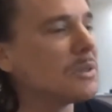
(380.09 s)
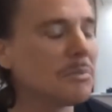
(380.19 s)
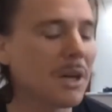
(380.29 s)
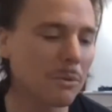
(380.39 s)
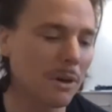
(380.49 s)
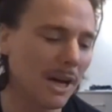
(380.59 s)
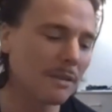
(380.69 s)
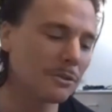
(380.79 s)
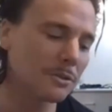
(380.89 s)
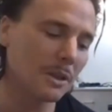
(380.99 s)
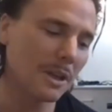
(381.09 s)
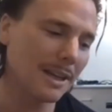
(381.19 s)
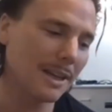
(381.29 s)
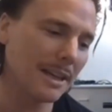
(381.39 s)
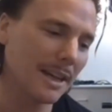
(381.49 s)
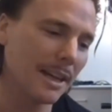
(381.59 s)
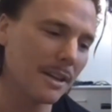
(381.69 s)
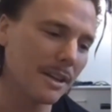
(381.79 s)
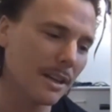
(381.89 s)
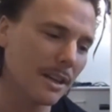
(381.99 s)
and my wife
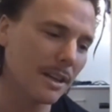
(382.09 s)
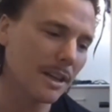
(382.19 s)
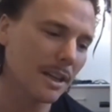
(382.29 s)
had